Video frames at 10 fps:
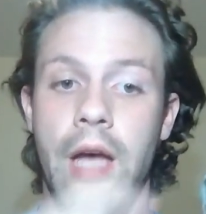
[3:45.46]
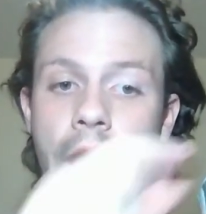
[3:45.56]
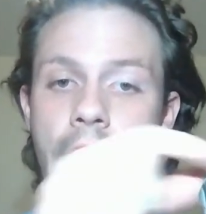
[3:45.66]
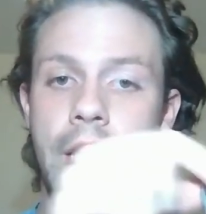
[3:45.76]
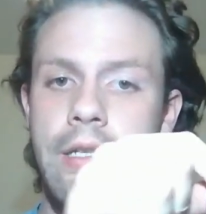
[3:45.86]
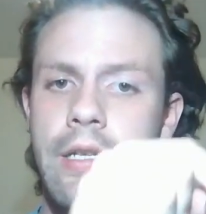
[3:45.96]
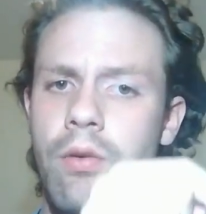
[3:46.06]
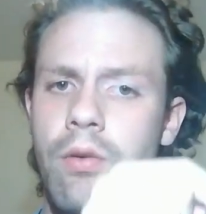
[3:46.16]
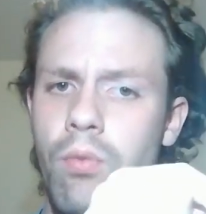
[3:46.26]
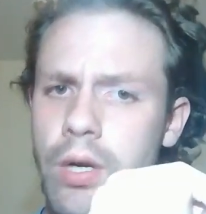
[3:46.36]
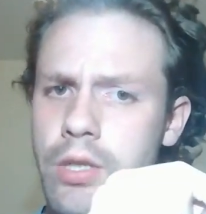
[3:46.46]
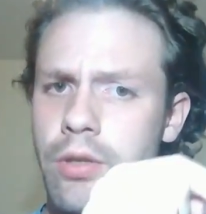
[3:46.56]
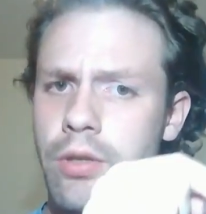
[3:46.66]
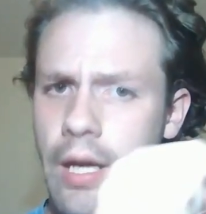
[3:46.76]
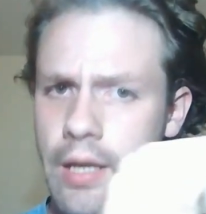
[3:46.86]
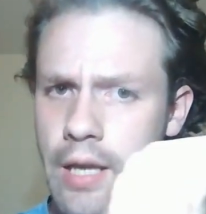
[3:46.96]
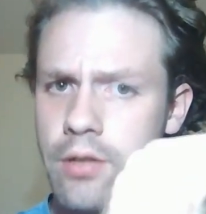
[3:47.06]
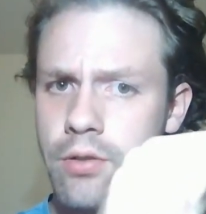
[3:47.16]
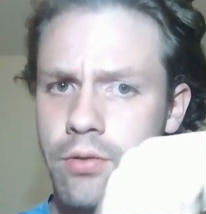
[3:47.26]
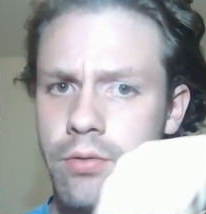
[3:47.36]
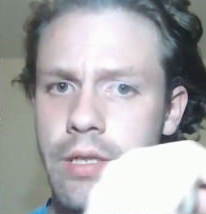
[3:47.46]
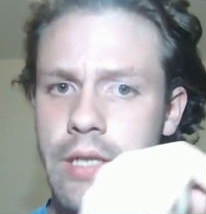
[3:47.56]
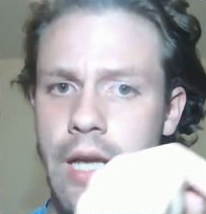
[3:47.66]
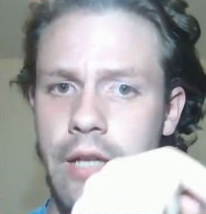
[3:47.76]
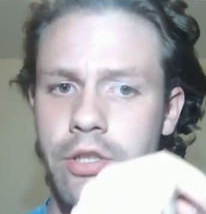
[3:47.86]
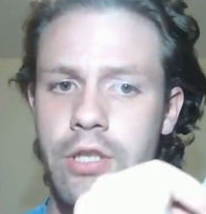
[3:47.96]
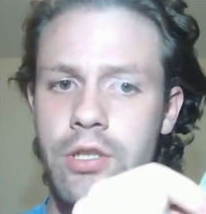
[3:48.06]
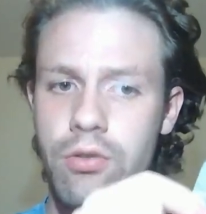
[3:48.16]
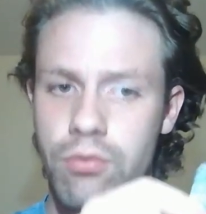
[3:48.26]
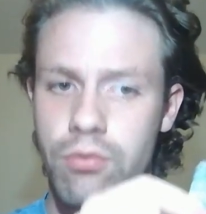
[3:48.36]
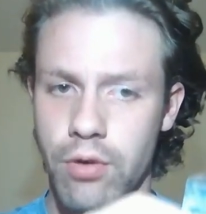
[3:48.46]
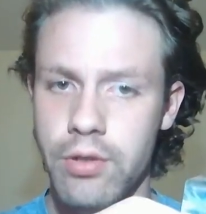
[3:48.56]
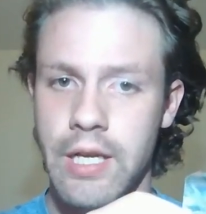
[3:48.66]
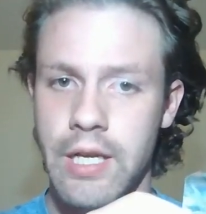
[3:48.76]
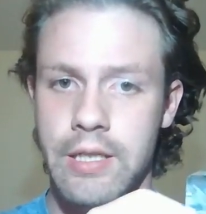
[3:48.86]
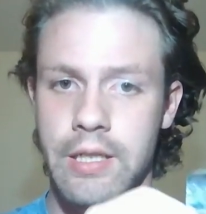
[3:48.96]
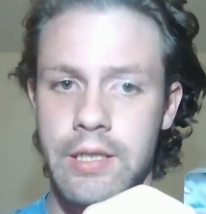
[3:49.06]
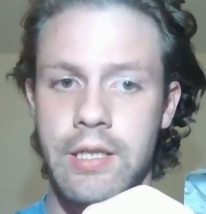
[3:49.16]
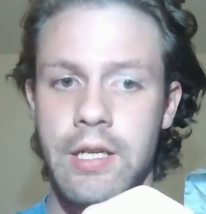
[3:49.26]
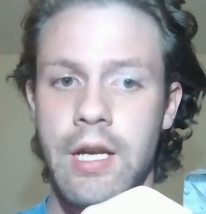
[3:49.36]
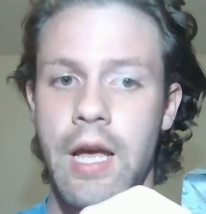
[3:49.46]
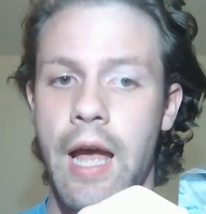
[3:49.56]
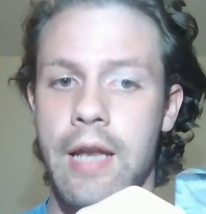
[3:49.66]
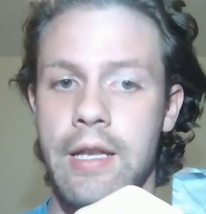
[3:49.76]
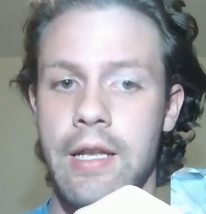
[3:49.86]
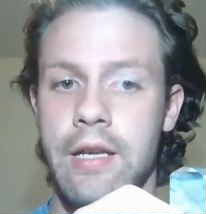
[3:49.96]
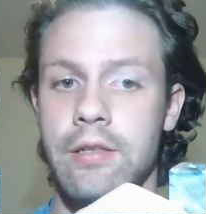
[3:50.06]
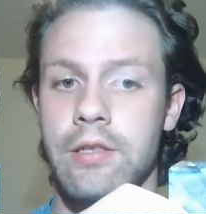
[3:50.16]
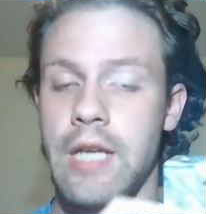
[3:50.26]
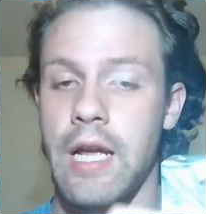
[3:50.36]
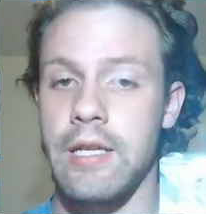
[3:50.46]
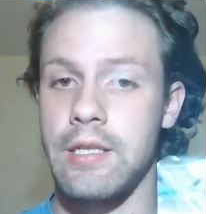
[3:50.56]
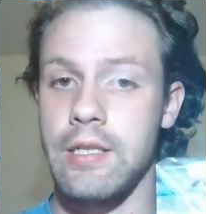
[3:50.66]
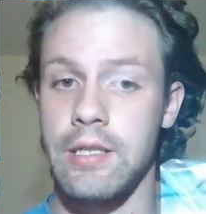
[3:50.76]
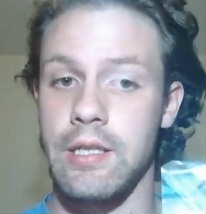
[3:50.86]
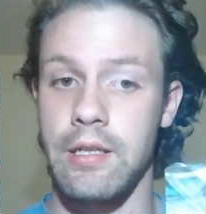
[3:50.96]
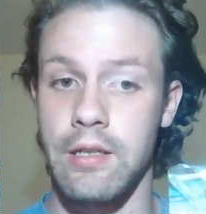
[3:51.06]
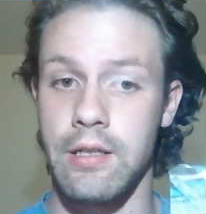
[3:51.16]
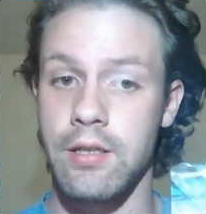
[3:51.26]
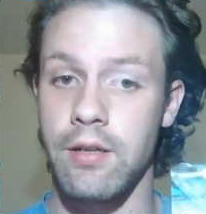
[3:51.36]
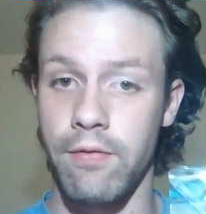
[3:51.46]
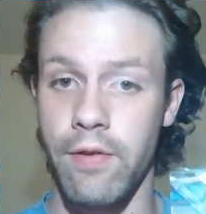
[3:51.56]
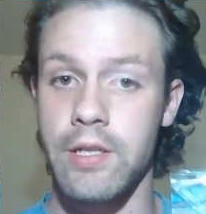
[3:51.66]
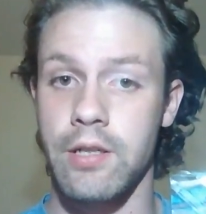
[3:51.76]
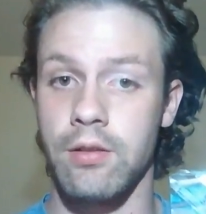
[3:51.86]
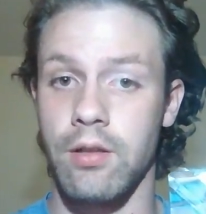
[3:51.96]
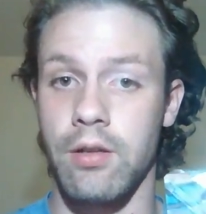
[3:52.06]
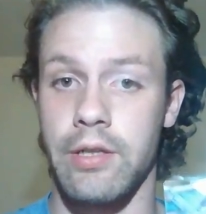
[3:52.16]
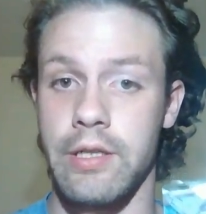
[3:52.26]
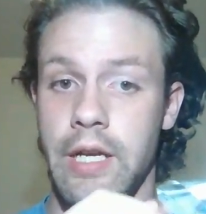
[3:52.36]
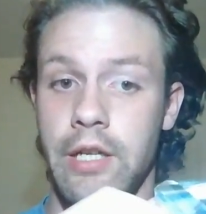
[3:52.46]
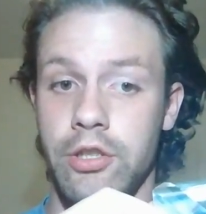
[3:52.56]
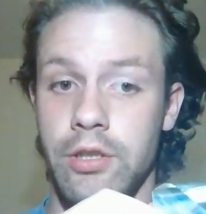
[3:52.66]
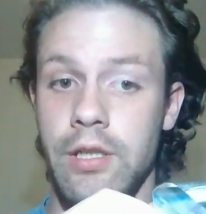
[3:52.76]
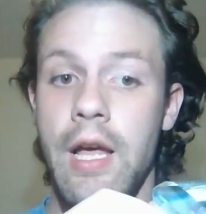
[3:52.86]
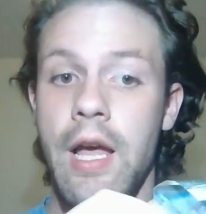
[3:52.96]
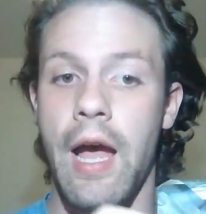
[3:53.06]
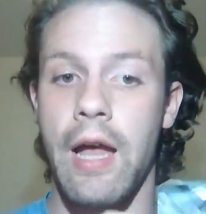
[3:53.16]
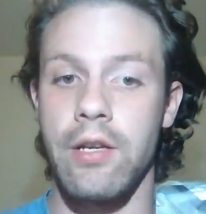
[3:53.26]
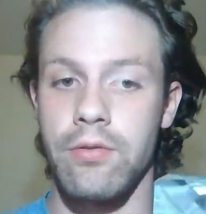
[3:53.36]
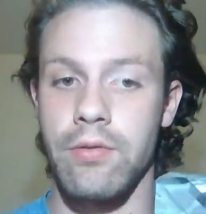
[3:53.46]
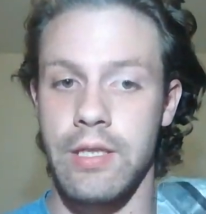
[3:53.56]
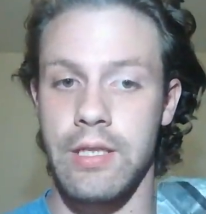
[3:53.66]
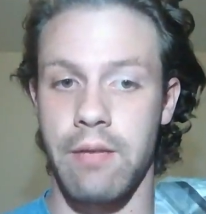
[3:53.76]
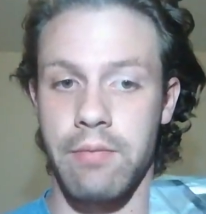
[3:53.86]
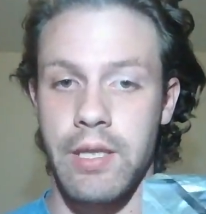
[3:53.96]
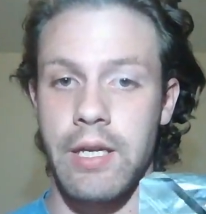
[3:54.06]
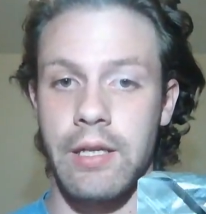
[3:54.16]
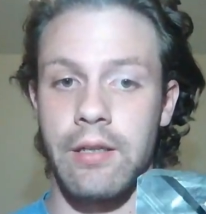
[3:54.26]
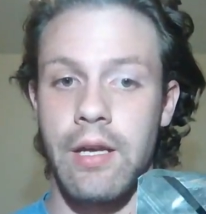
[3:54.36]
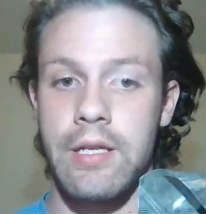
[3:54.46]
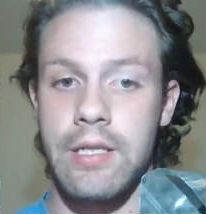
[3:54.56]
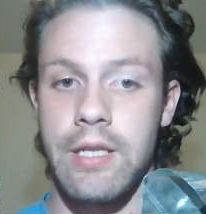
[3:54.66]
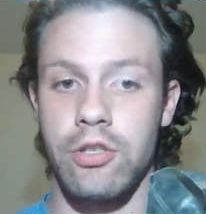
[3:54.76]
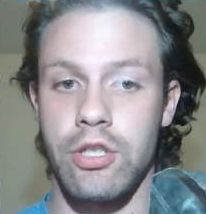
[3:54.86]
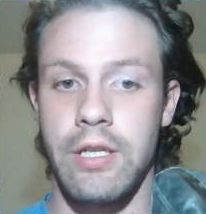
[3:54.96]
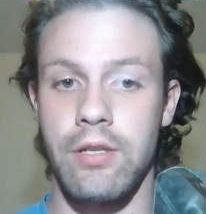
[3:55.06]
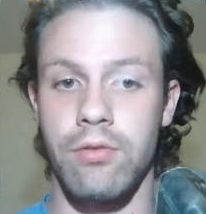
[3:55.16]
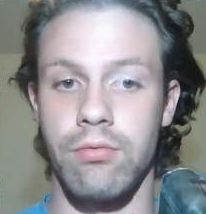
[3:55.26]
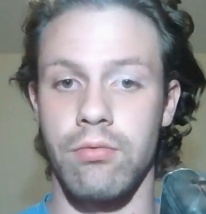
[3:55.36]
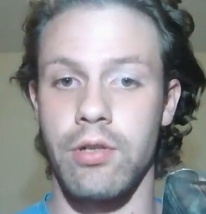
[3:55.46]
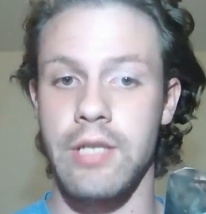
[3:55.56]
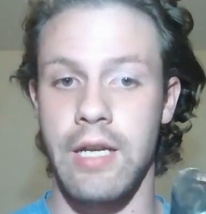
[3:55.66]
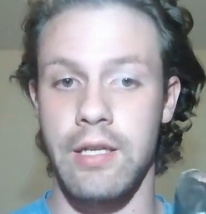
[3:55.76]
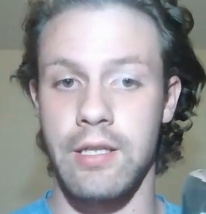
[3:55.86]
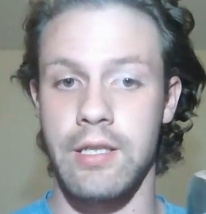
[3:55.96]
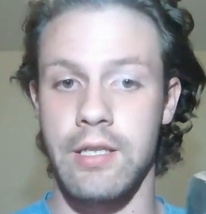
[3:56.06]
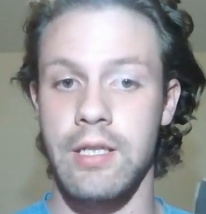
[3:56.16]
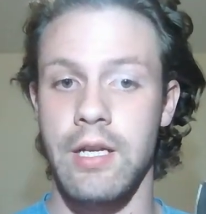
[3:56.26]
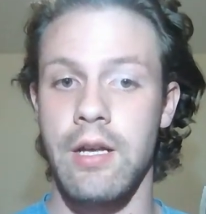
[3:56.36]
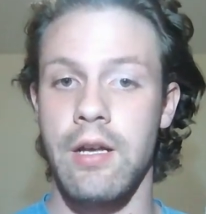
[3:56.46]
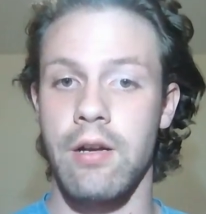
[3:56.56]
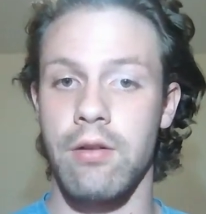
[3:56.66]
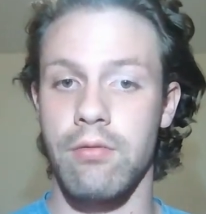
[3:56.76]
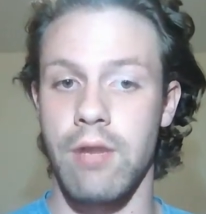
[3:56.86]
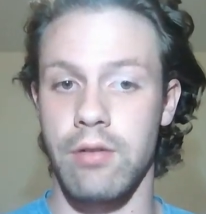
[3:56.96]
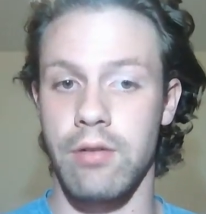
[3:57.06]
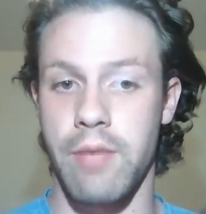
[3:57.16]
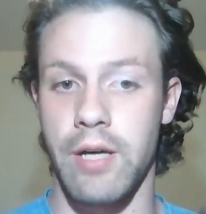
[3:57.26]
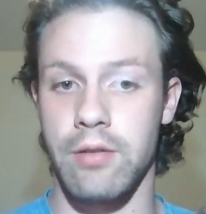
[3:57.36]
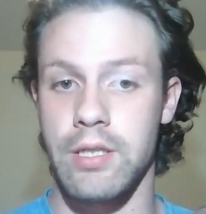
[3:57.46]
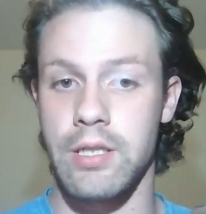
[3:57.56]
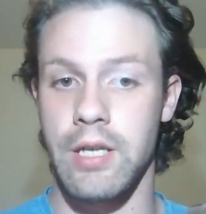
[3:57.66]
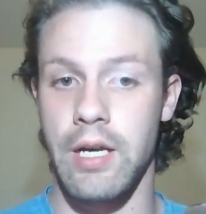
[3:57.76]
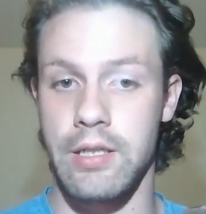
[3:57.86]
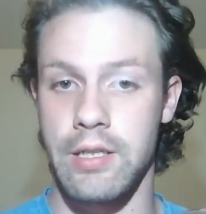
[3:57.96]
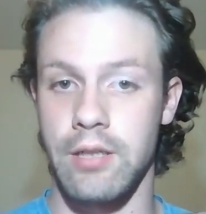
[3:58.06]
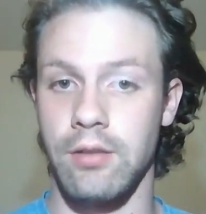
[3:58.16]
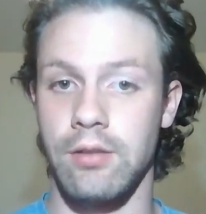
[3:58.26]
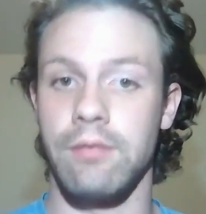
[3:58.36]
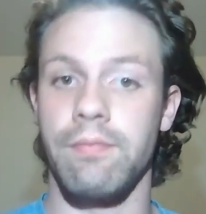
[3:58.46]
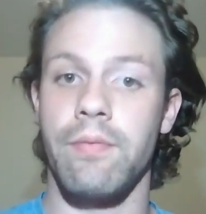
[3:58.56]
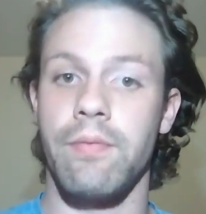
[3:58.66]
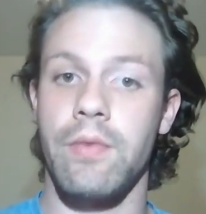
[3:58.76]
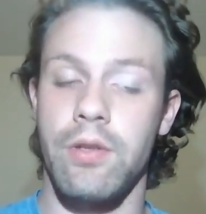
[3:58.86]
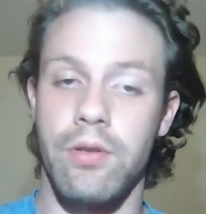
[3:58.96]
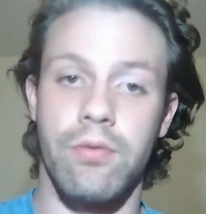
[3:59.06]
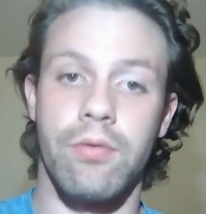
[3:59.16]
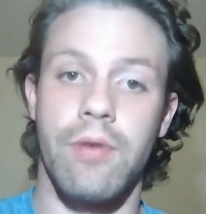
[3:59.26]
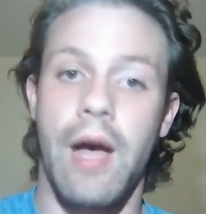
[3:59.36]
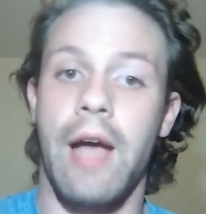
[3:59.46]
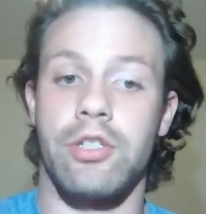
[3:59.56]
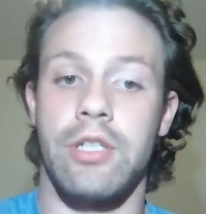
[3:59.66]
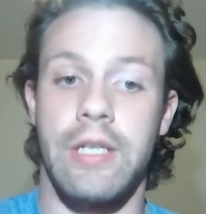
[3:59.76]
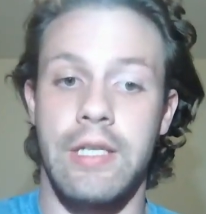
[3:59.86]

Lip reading: And what you can then do is actually rotate it and then test it in its vertical orientation and do the same thing. Essentially, you rotate this around about until you actually